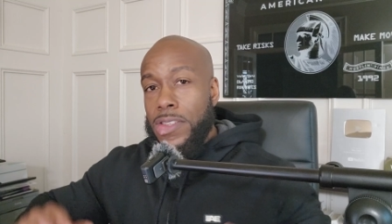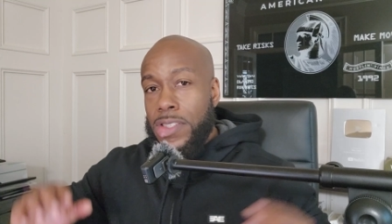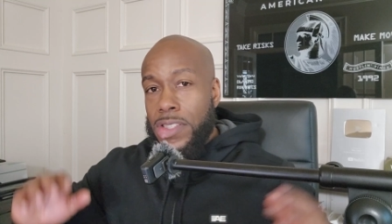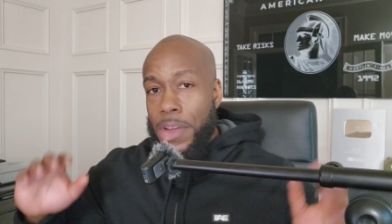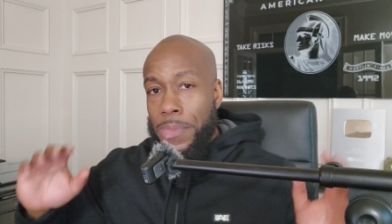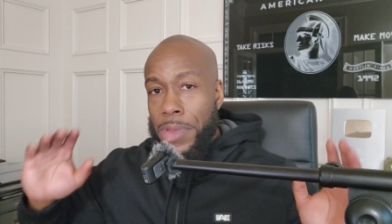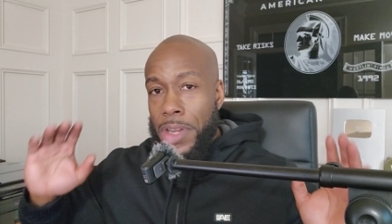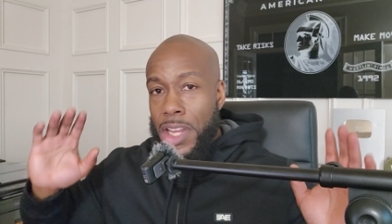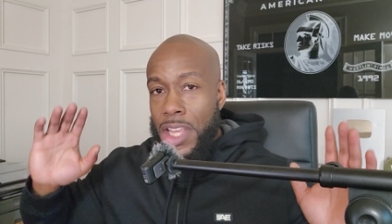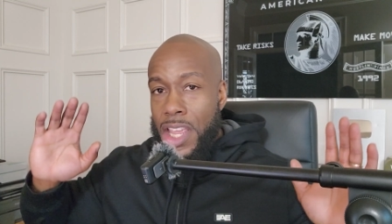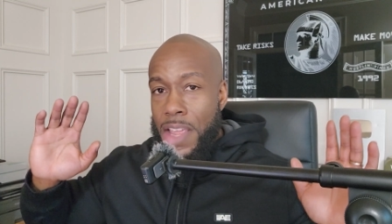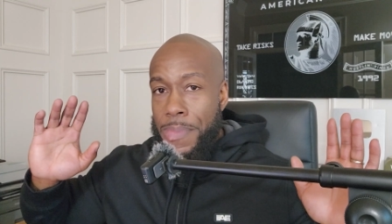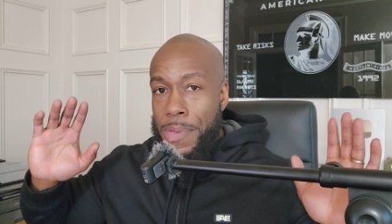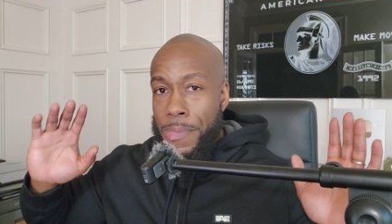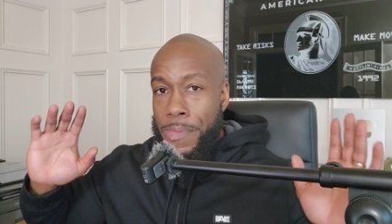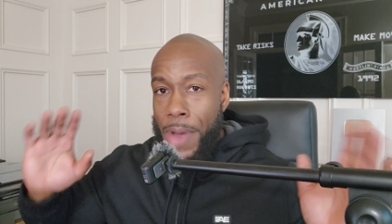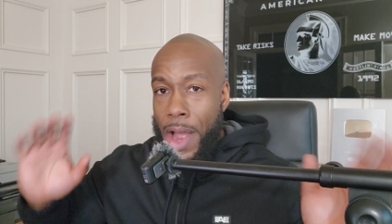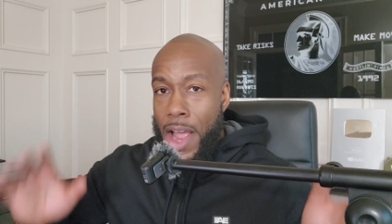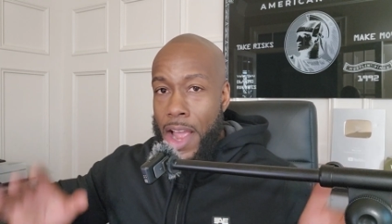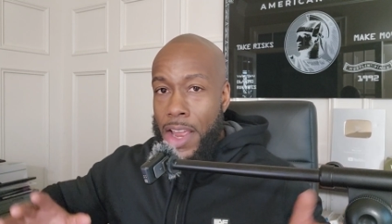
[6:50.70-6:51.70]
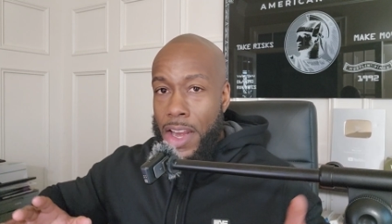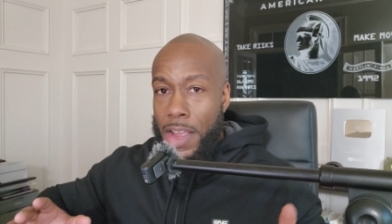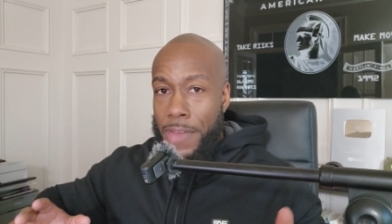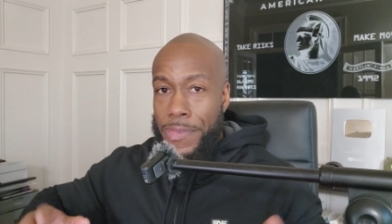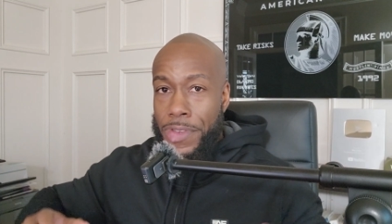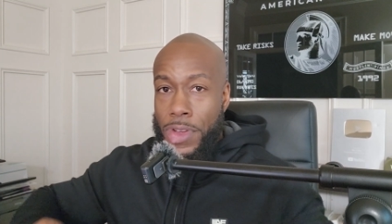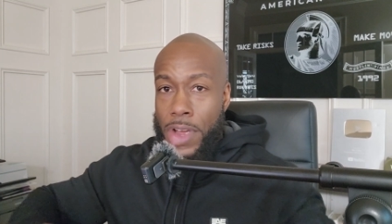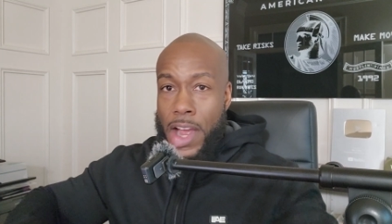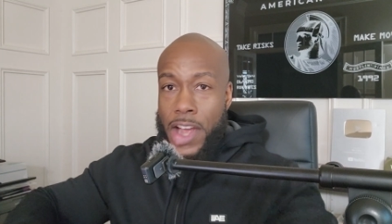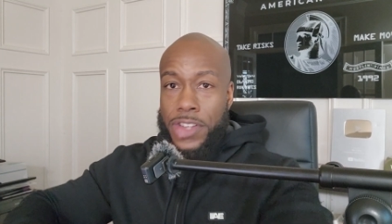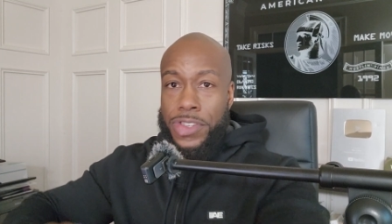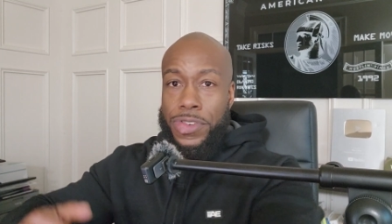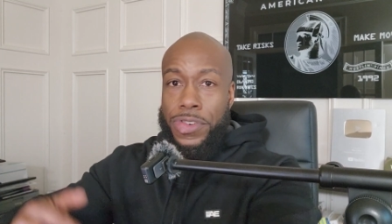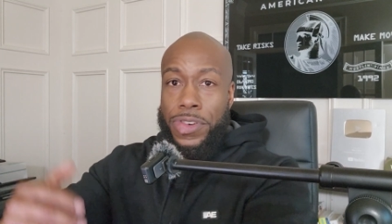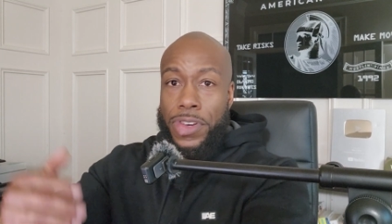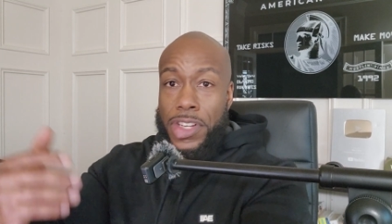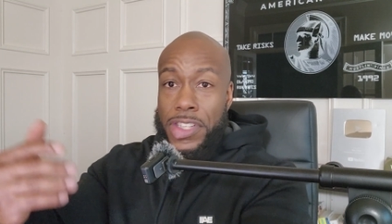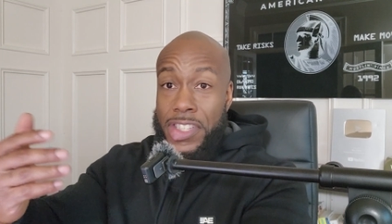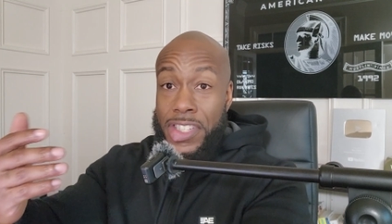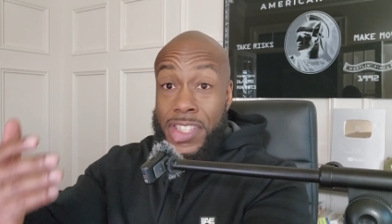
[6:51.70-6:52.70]
something to keep in mind if you guys are
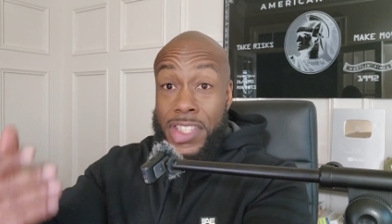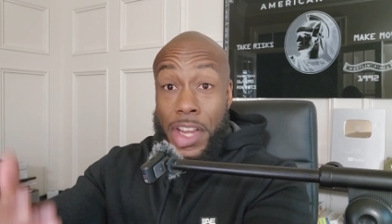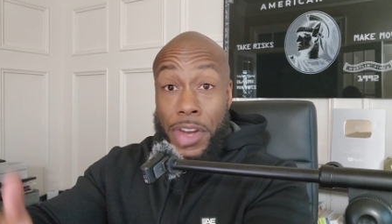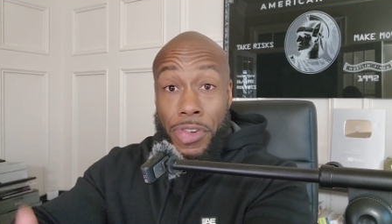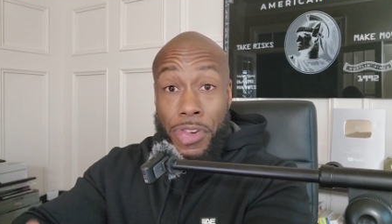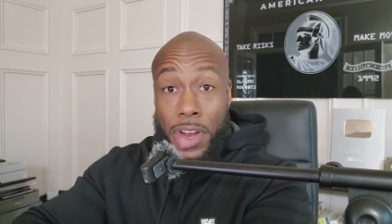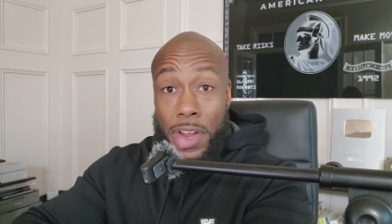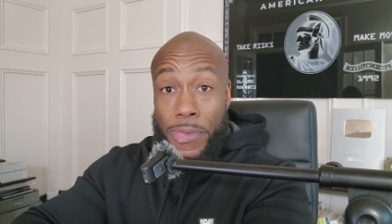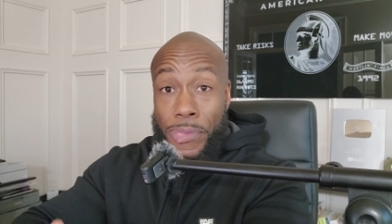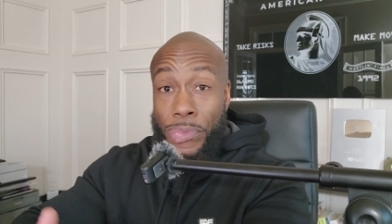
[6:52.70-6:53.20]
considering